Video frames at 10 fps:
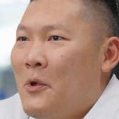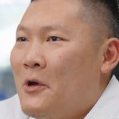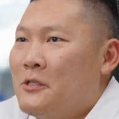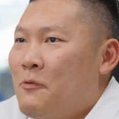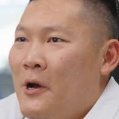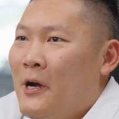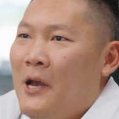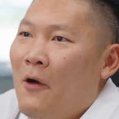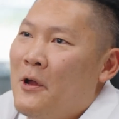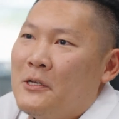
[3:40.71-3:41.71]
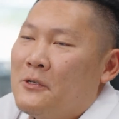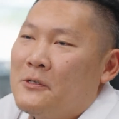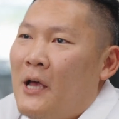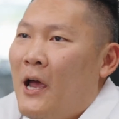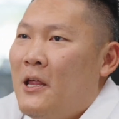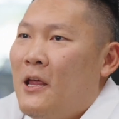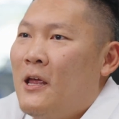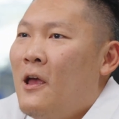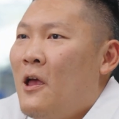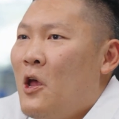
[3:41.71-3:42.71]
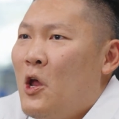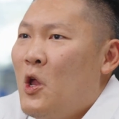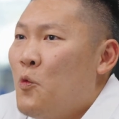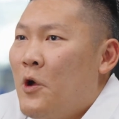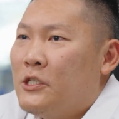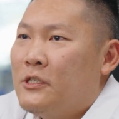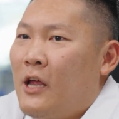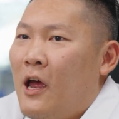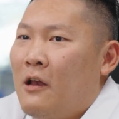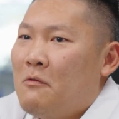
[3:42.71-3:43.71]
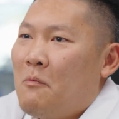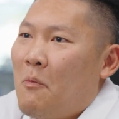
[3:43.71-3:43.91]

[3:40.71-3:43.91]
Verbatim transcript: because we are now in a society in which that